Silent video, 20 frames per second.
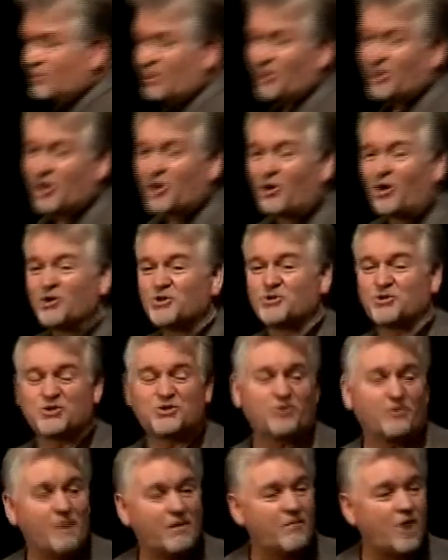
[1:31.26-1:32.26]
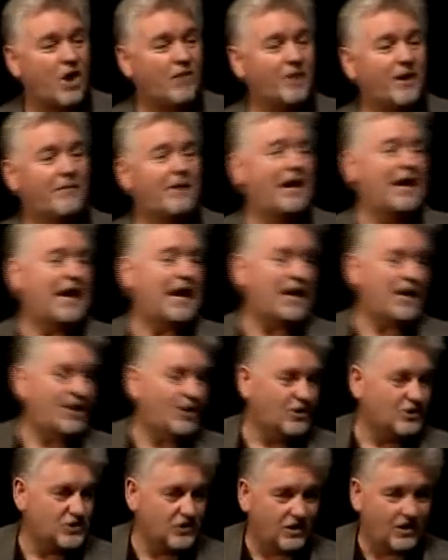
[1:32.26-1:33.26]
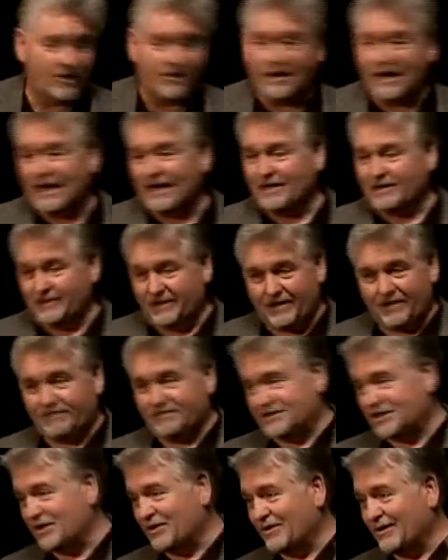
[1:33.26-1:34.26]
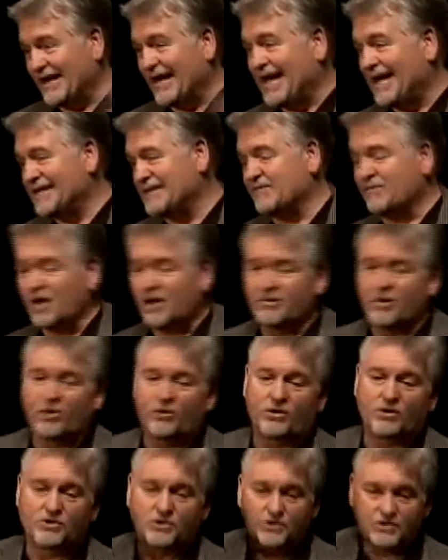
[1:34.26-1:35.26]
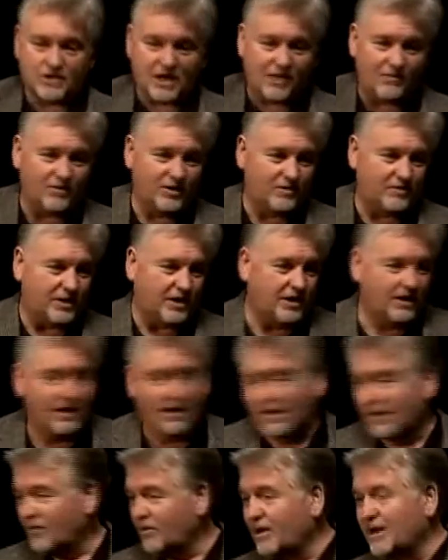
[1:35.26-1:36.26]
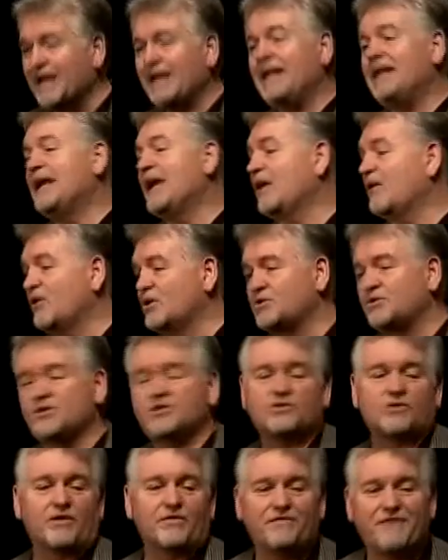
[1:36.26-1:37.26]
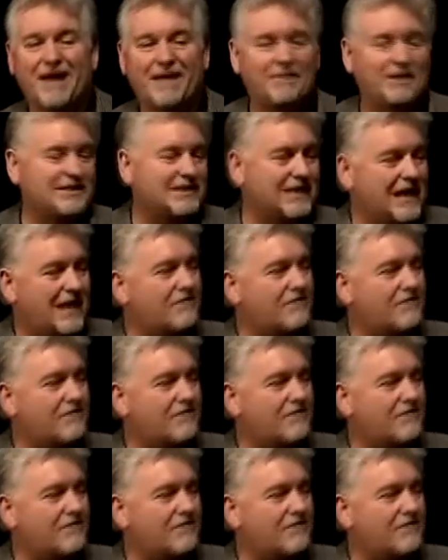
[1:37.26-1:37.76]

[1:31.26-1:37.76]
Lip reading: We were in a grocery store, my mom and I, about 8 years ago, right? You know, single guy. I said, Mom, go grocery shopping with me. We're not in that grocery store 5 minutes.